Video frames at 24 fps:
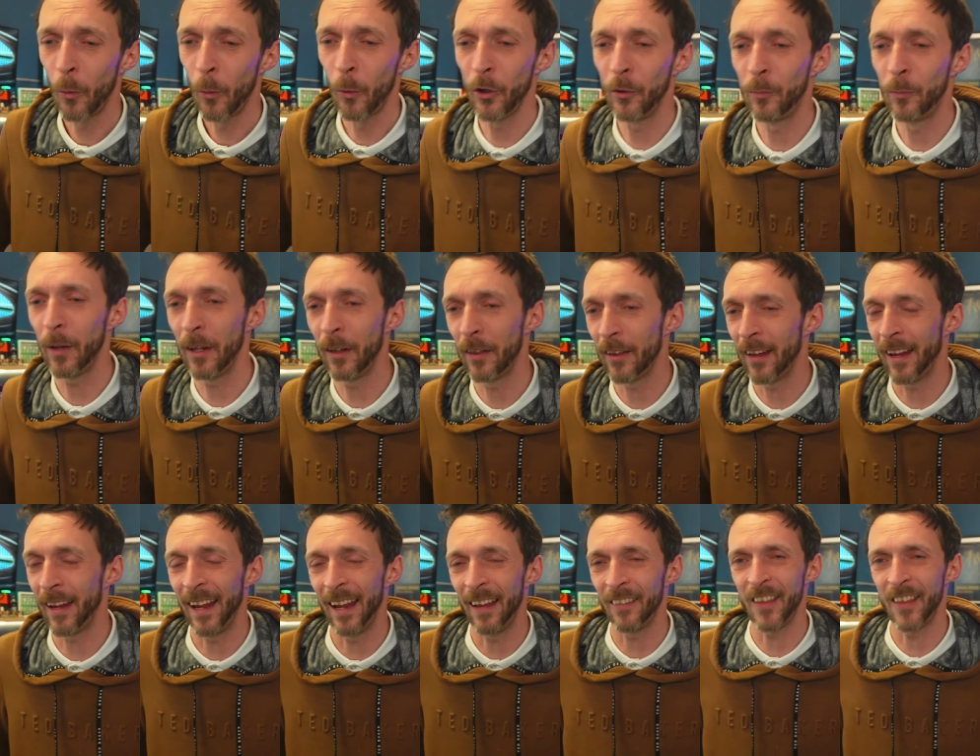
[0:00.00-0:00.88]
would be
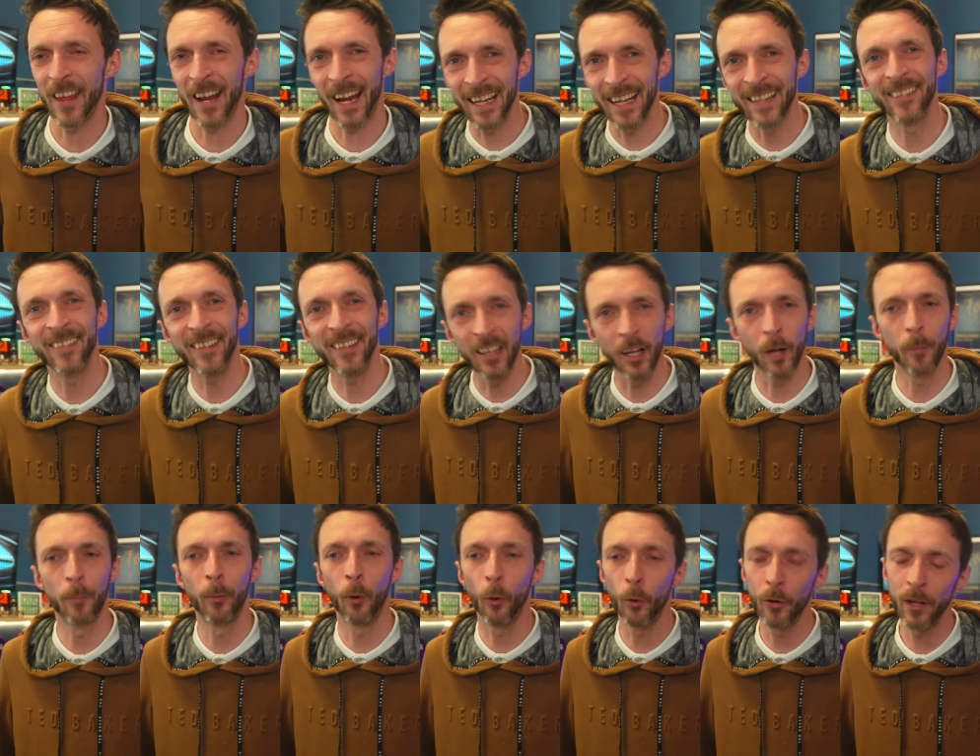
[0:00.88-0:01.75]
the, their
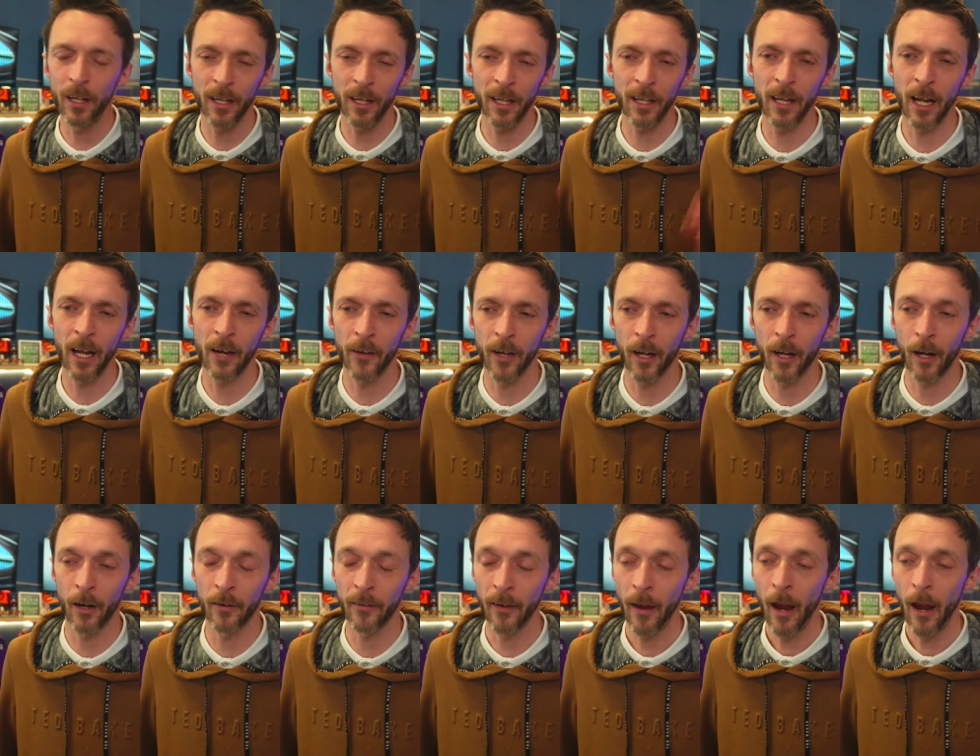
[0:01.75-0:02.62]
ideal opponent in that
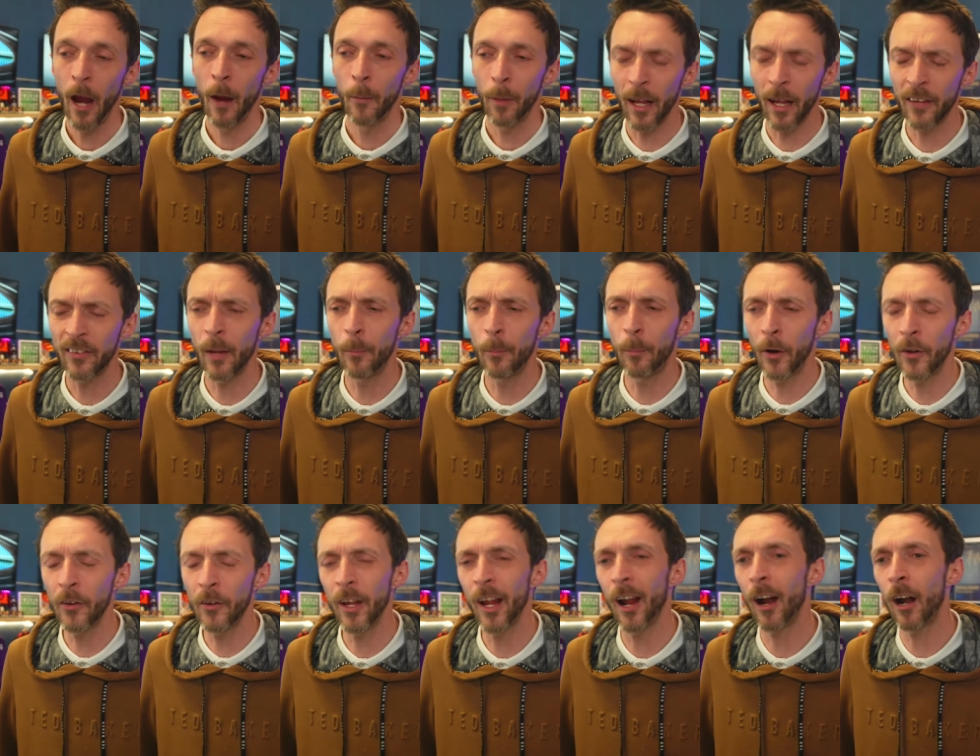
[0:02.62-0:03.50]
regard. But let's say
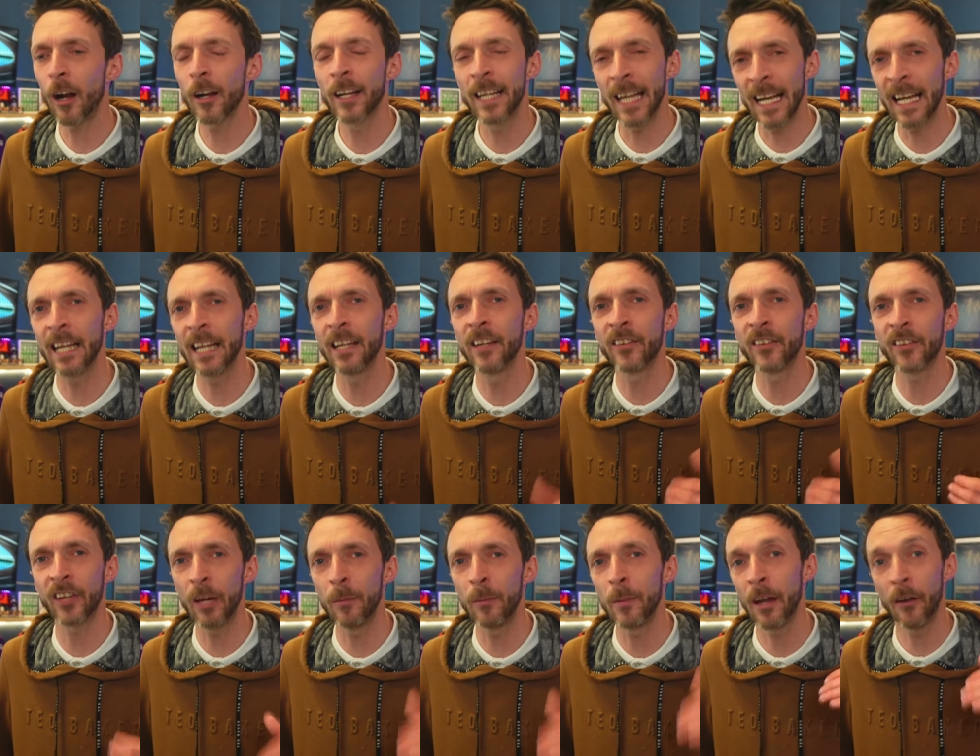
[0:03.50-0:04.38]
Burnley are kicking and
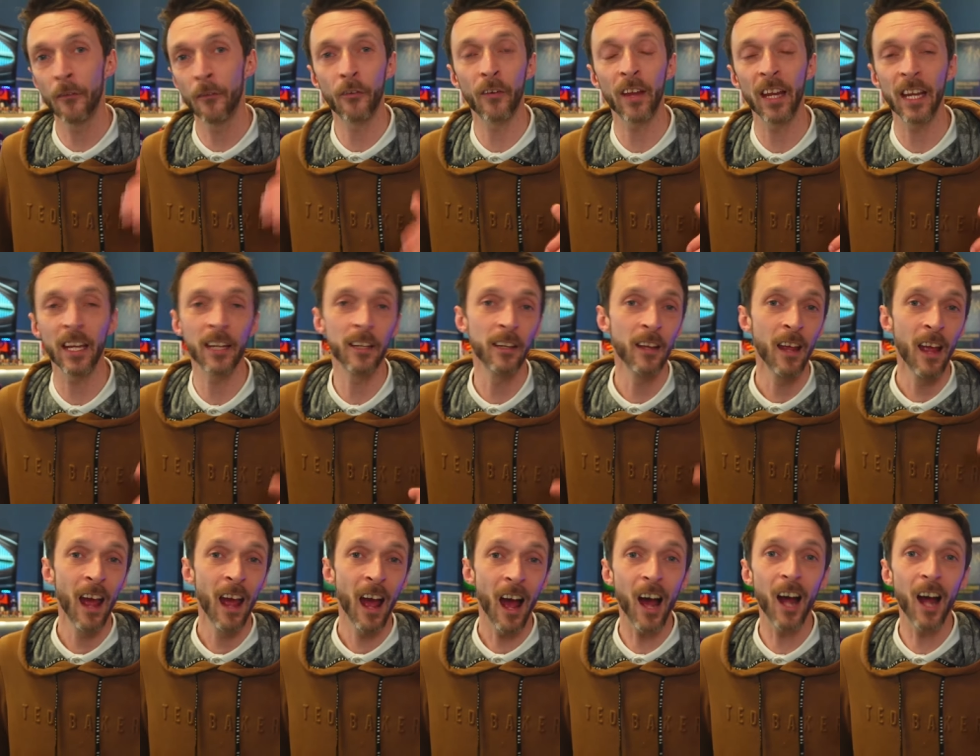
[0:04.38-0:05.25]
screaming and fighting
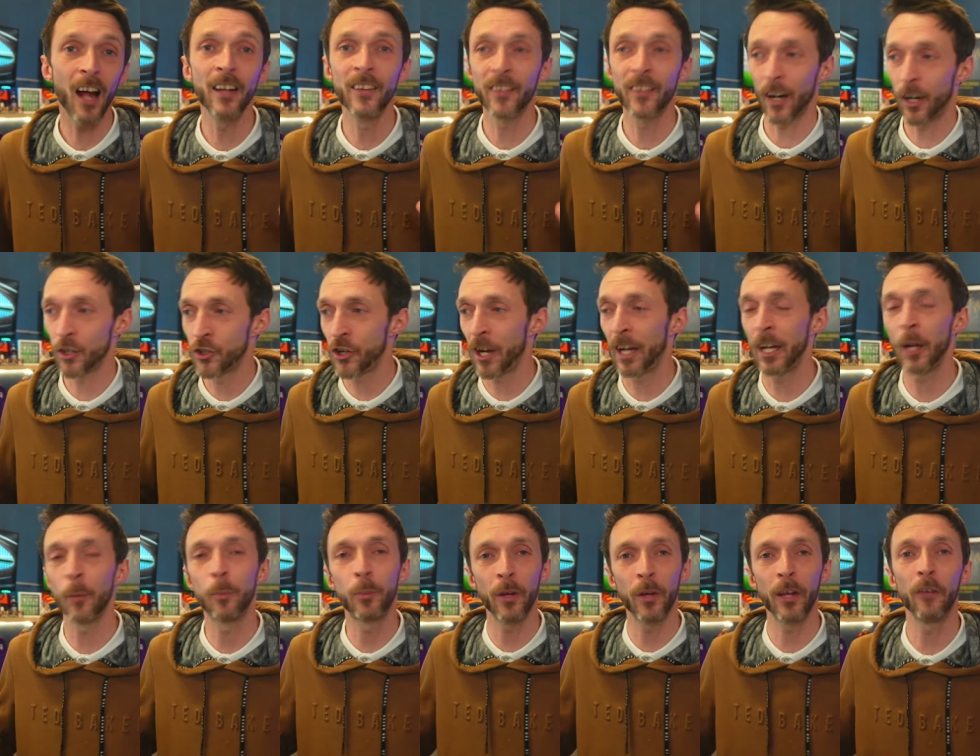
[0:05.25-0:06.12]
and are
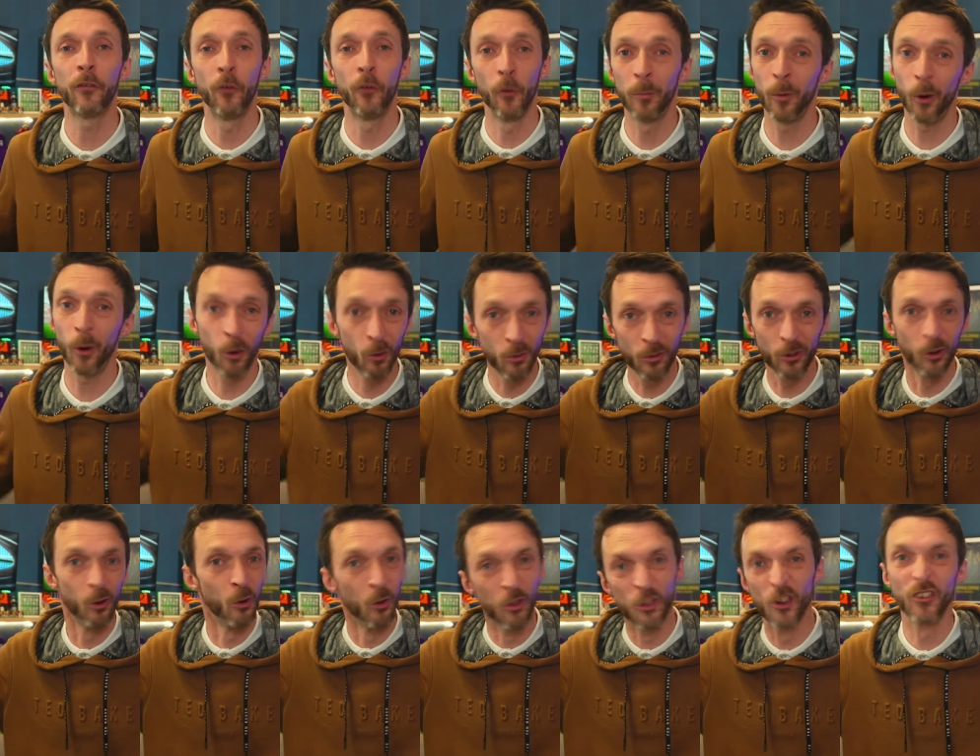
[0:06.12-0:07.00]
trying to play football,
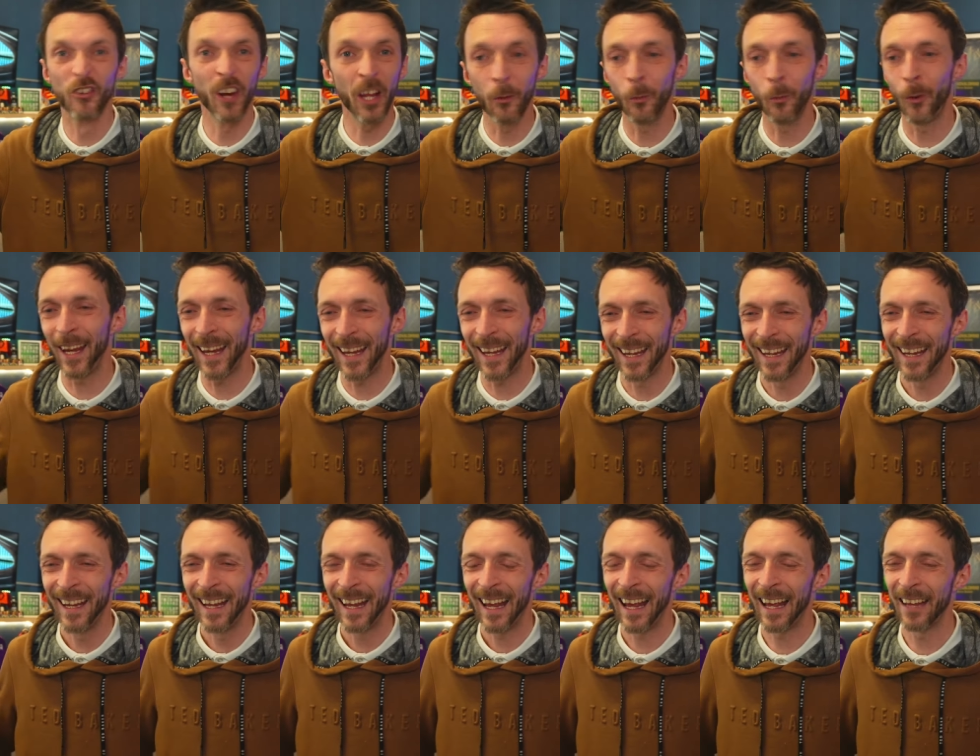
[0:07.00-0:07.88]
you know, the right way,
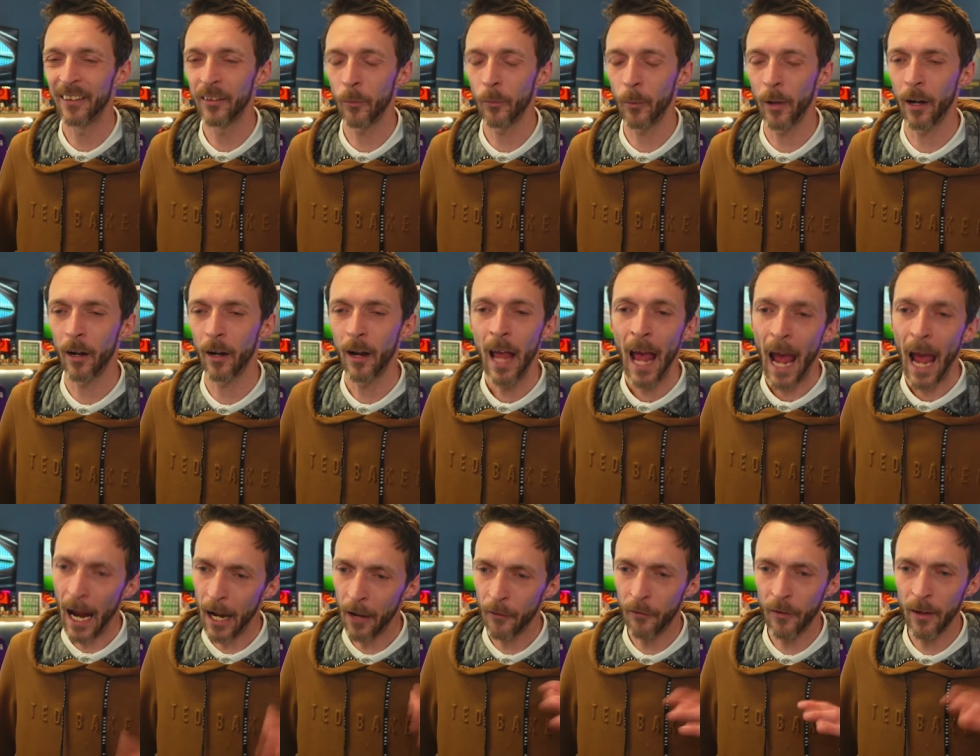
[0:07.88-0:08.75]
as it were.
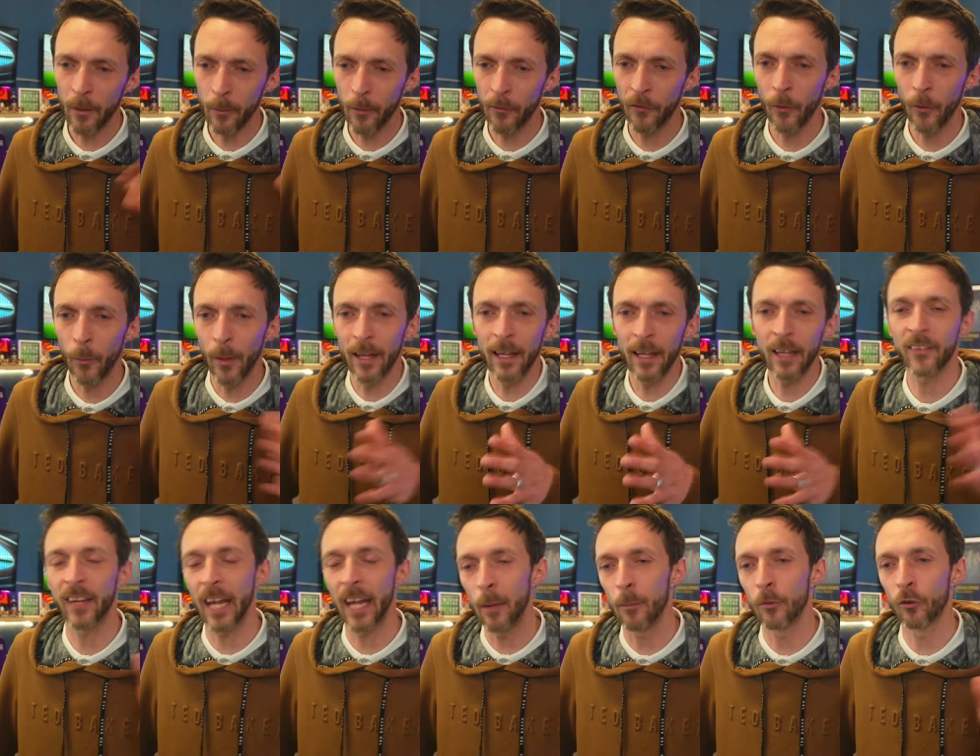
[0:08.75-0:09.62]
And I think with the way
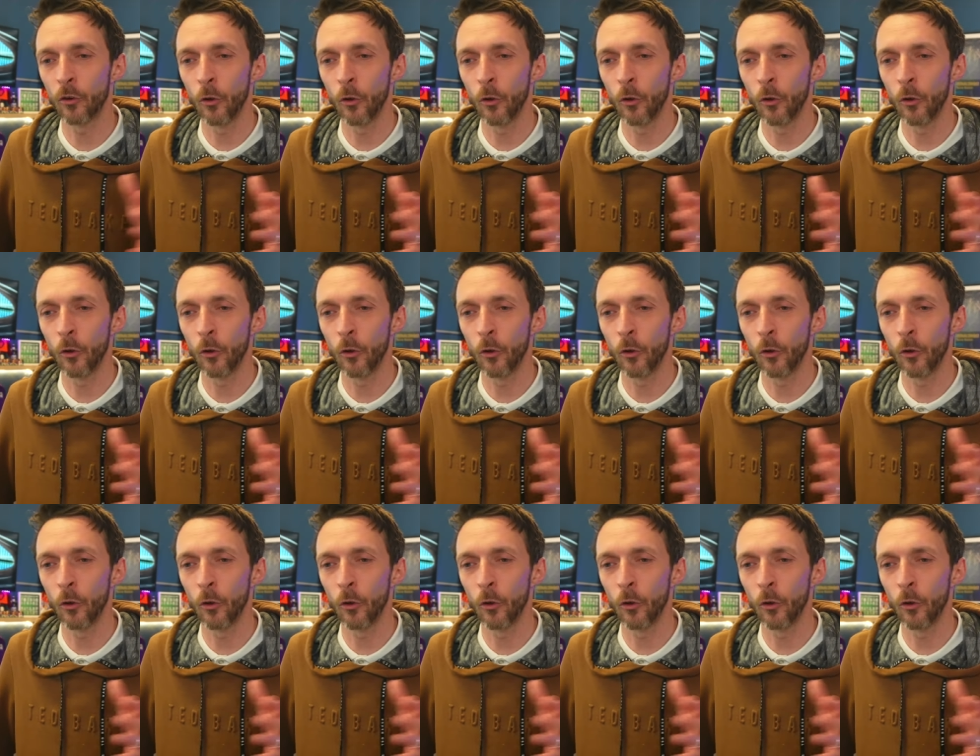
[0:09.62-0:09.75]
this game